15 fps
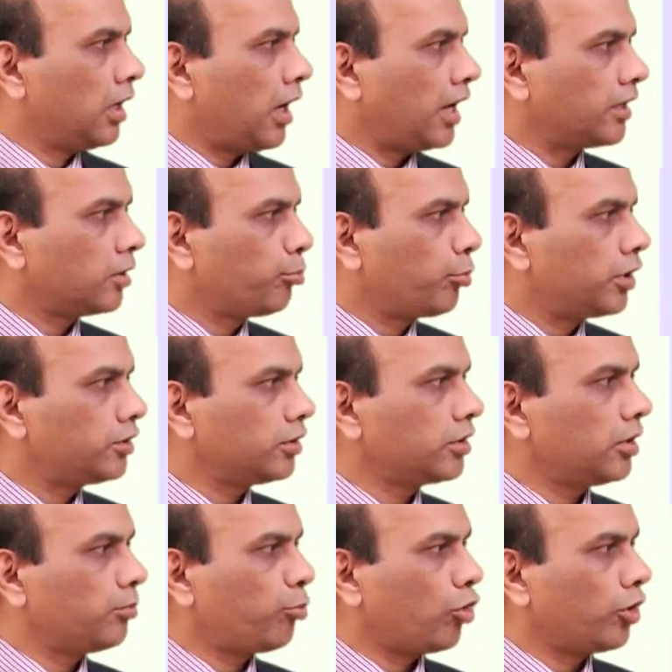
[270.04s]
at a
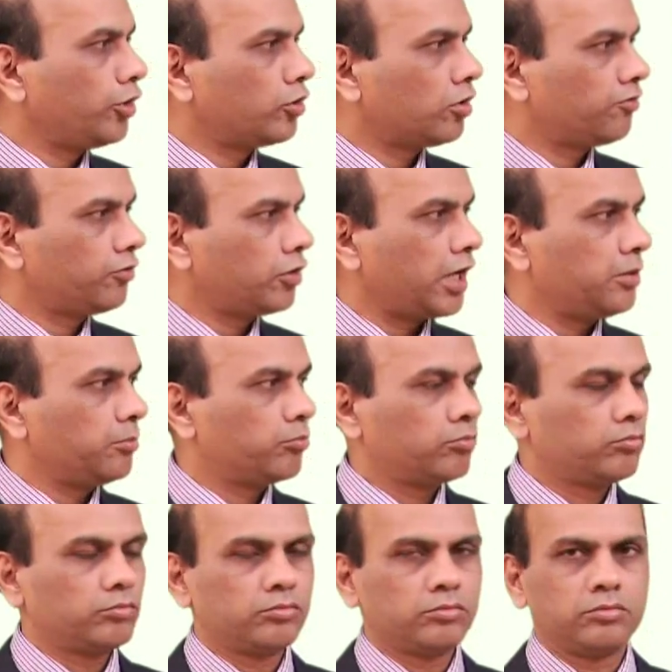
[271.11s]
particular point of time,
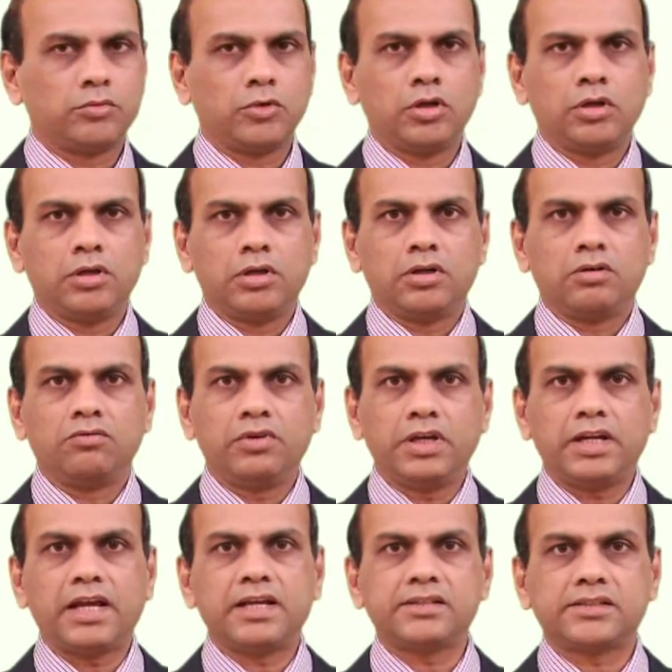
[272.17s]

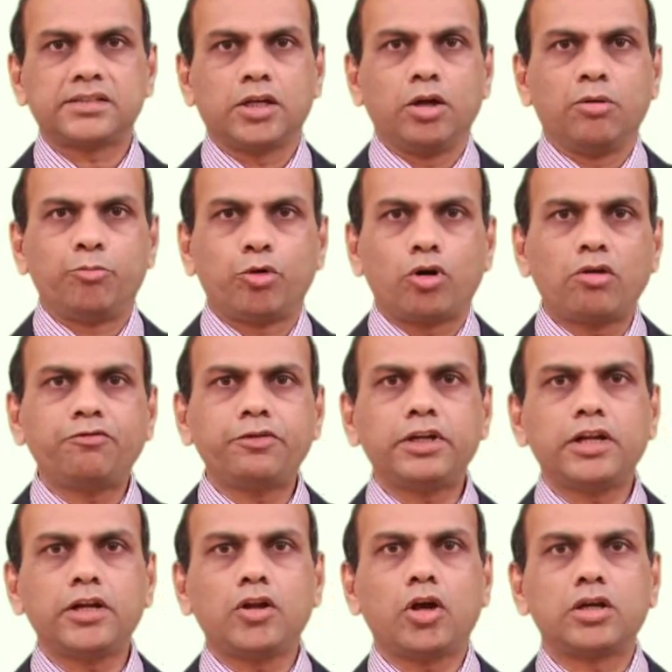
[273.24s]
whereas profit
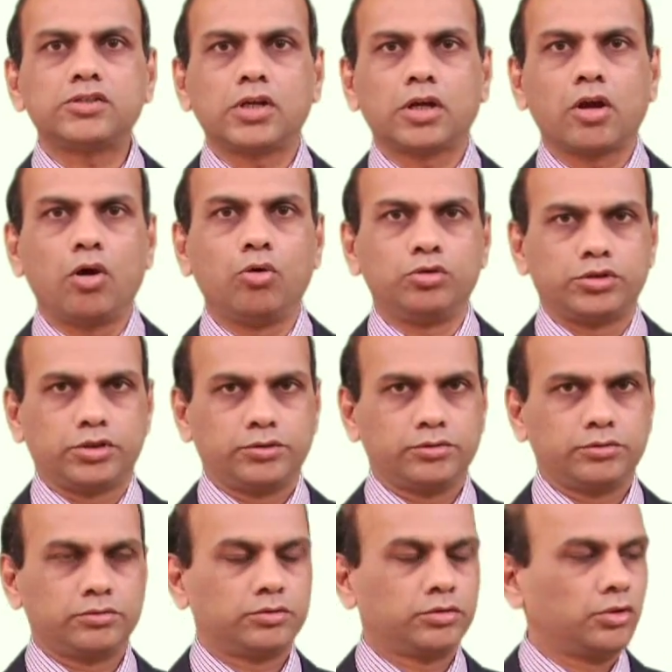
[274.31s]
and loss account
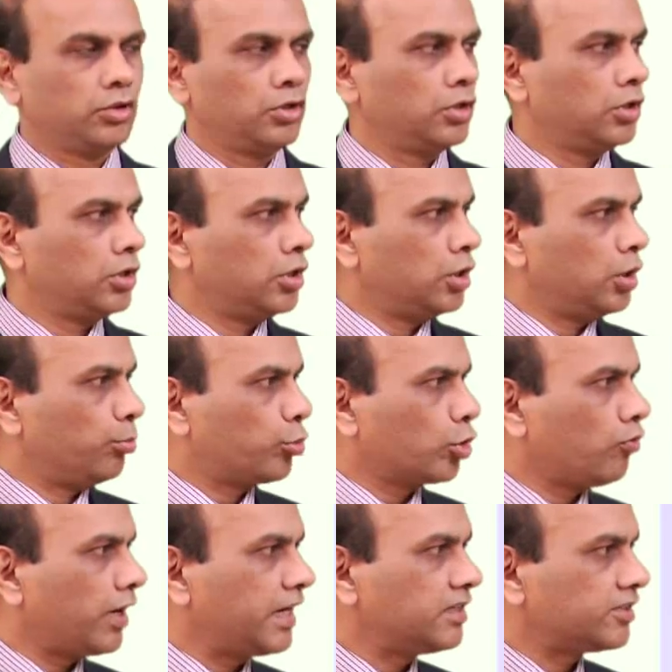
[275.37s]

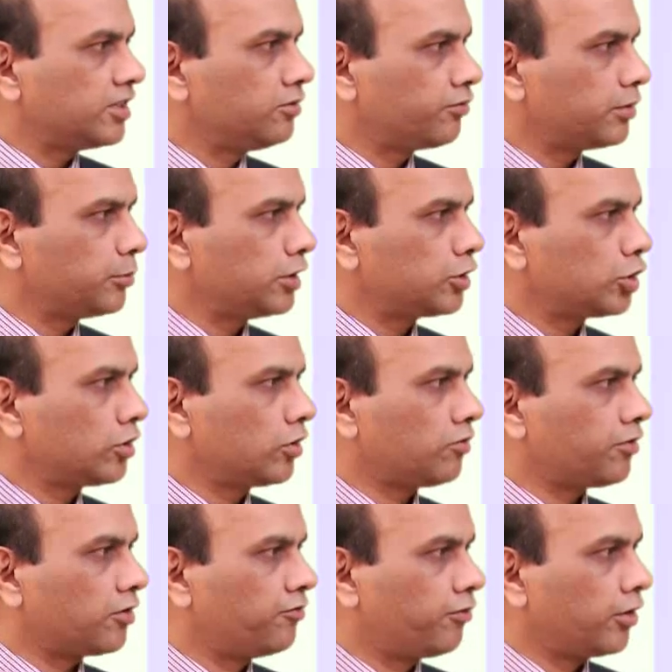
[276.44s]
provides information
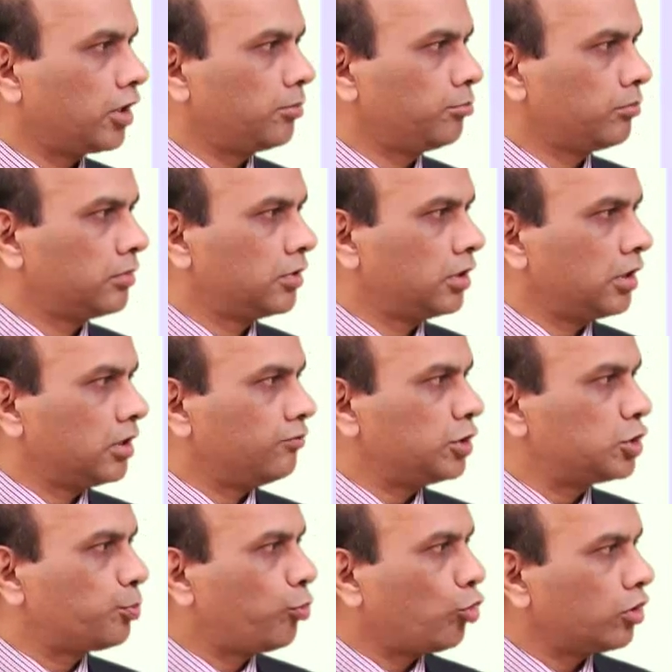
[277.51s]
of a firm
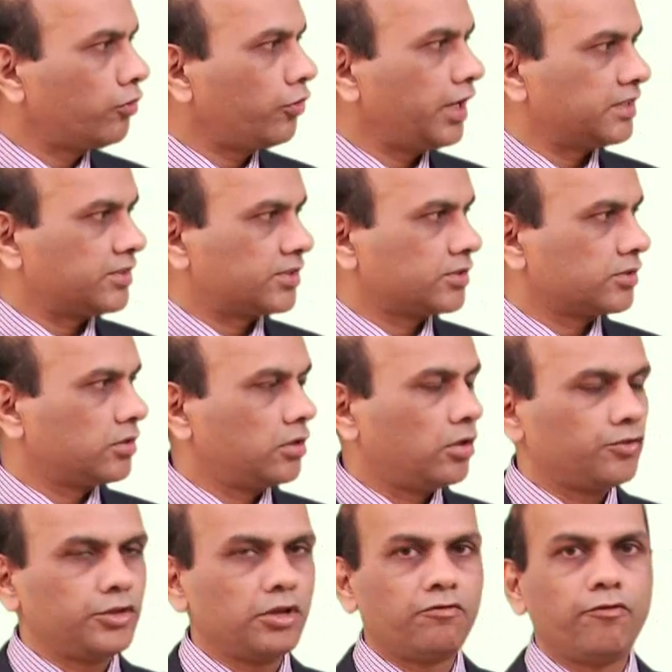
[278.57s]
which portrays
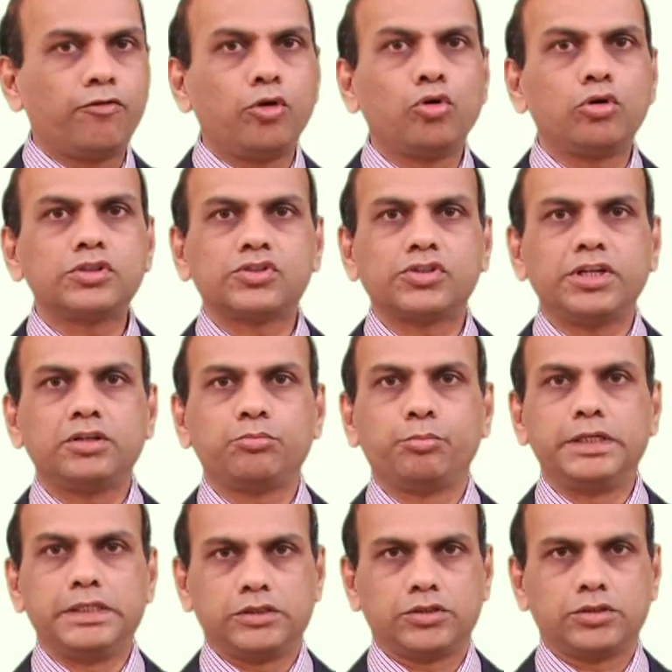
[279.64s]
the flow
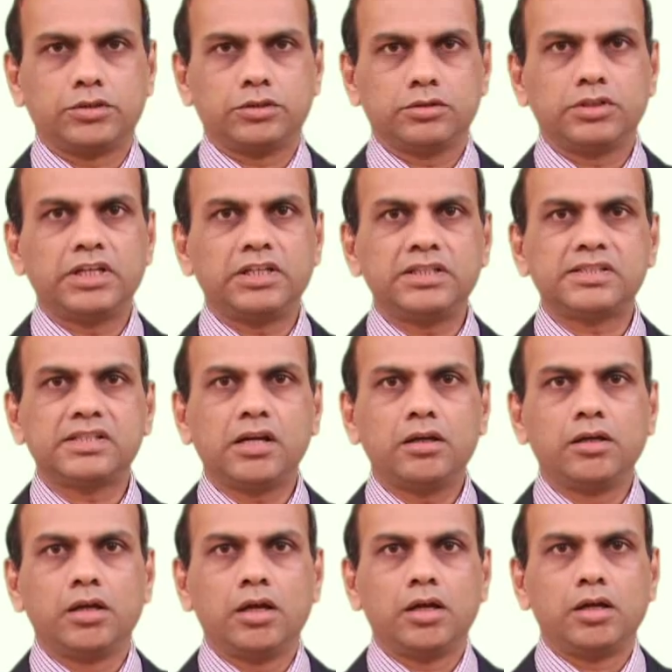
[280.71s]
statement, that is the
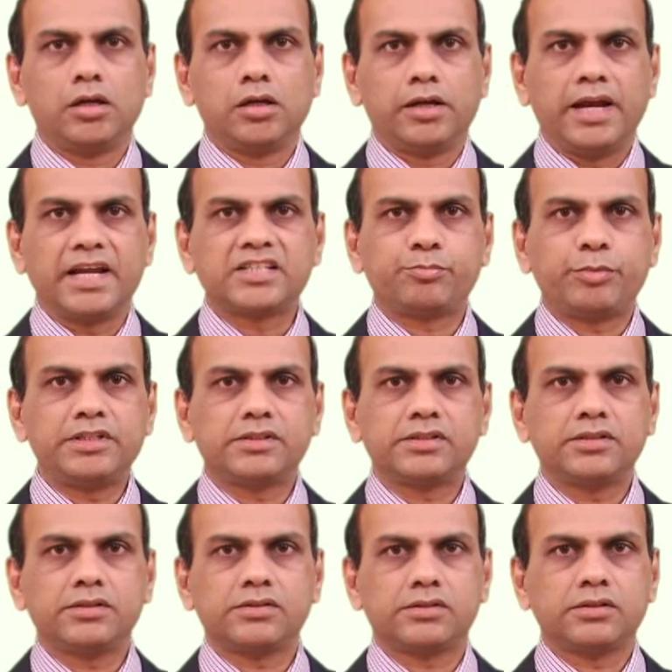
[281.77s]

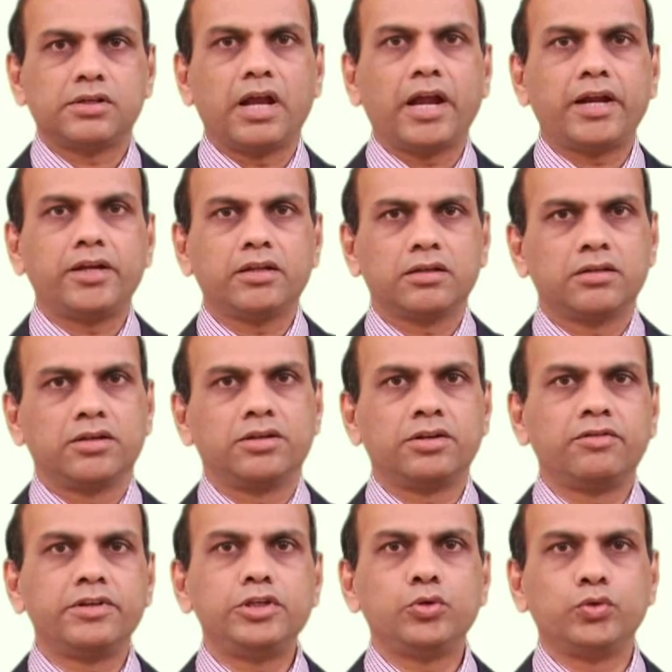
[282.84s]
expenses and
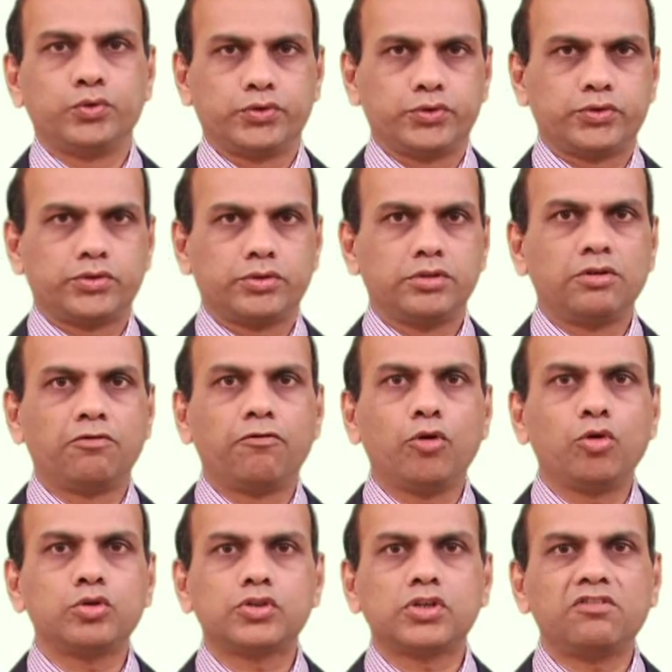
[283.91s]
revenues, the
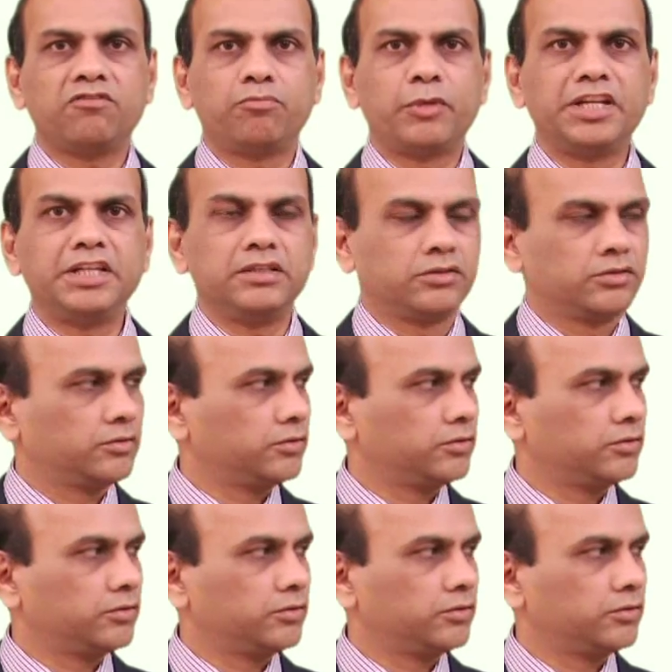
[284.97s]
flows of money,